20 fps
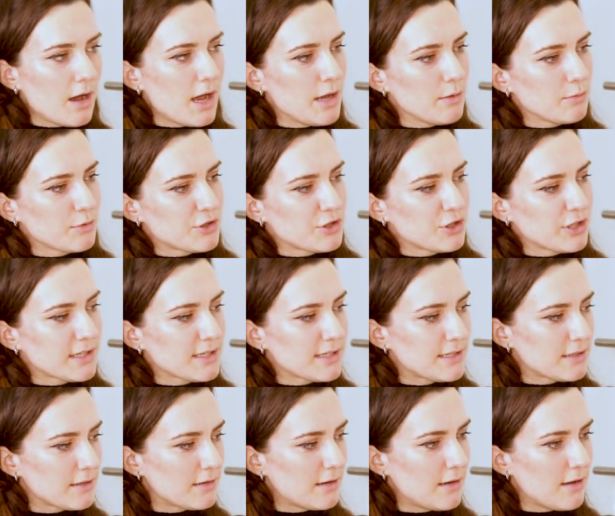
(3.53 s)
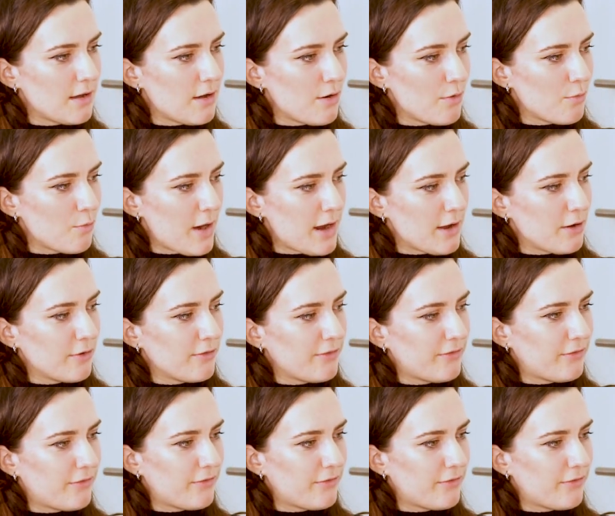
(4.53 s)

It was just a way of